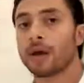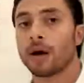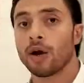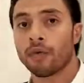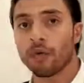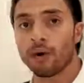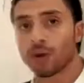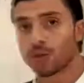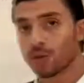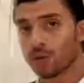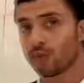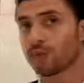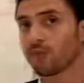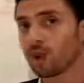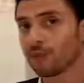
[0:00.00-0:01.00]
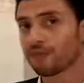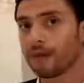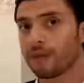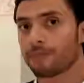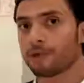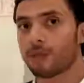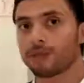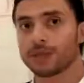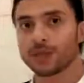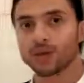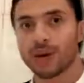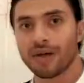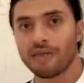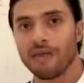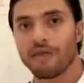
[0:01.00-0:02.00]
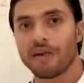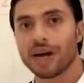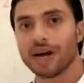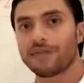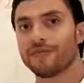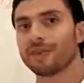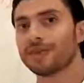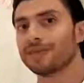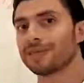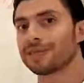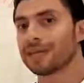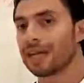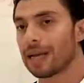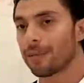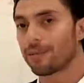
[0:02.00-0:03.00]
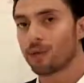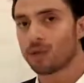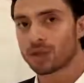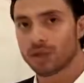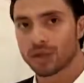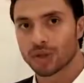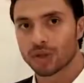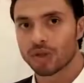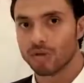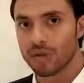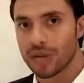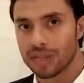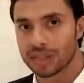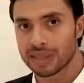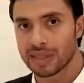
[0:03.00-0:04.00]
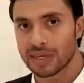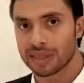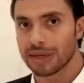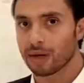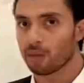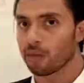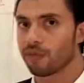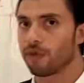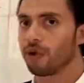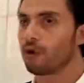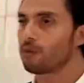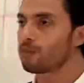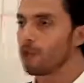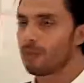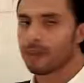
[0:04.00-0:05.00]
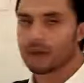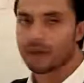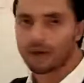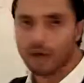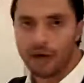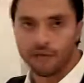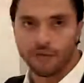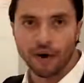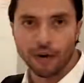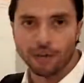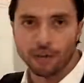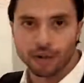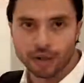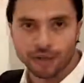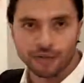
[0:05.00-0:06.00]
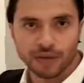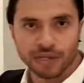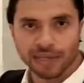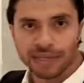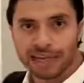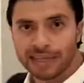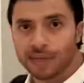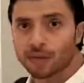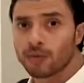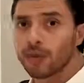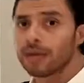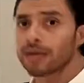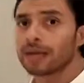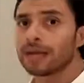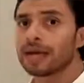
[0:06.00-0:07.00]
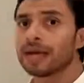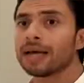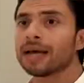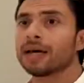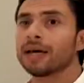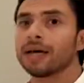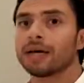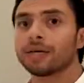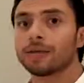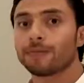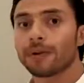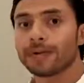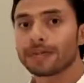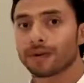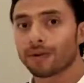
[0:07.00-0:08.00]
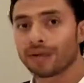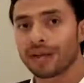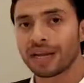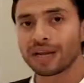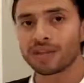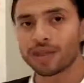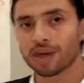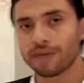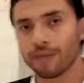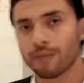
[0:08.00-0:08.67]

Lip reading: Of course, what we do at Fan Properties, we have a very fundamental approach to real estate, and we follow probably a far more sophisticated one, depending on the nature of the